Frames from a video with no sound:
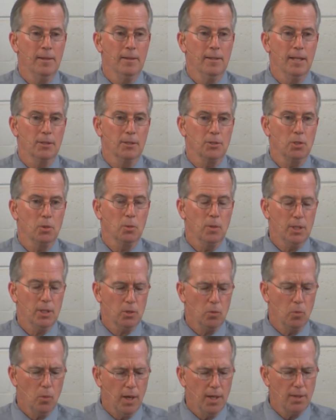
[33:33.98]
That's the
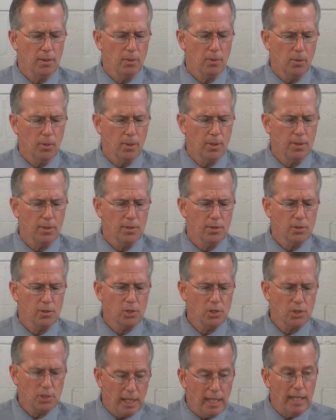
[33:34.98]
reason why the Lord
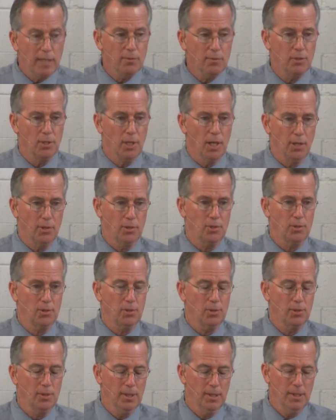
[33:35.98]
saves
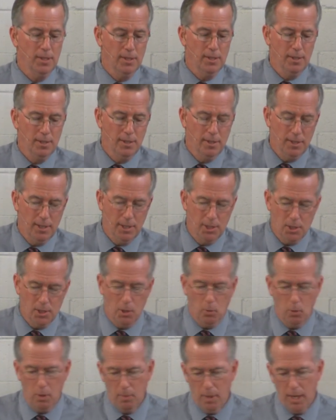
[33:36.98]
us, is
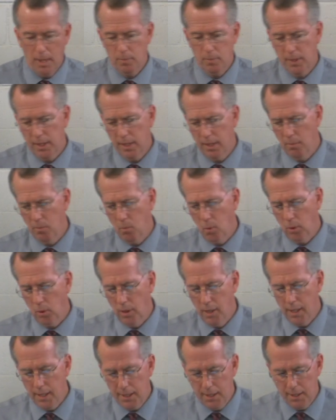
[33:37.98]
that we might become more
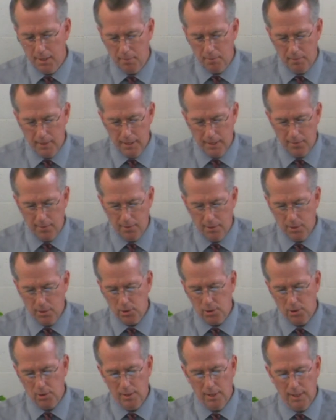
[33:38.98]
like Him. And
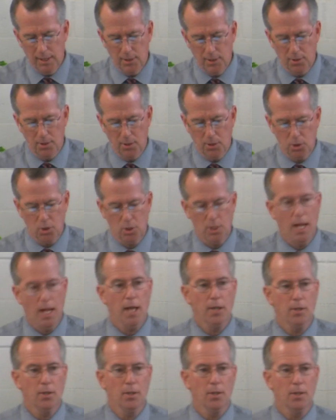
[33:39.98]
this is the
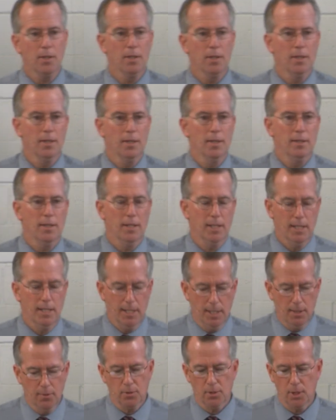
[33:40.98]
standard that He
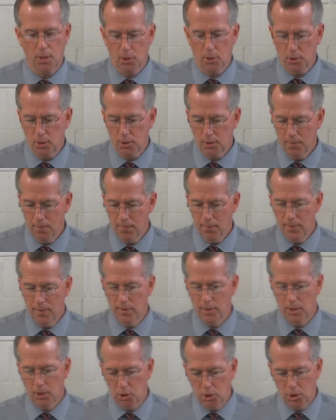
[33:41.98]
gives us,
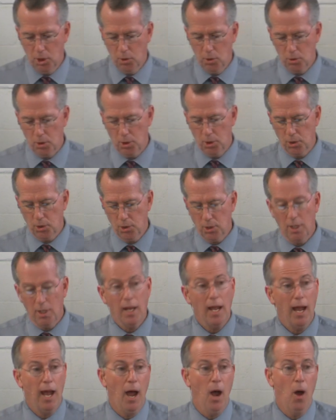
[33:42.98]
that shows us
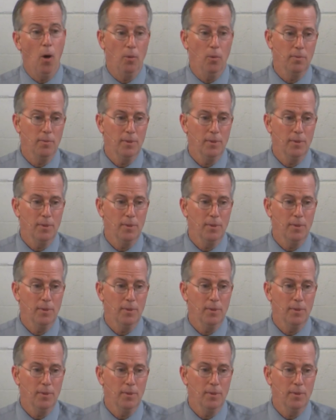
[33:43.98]
how.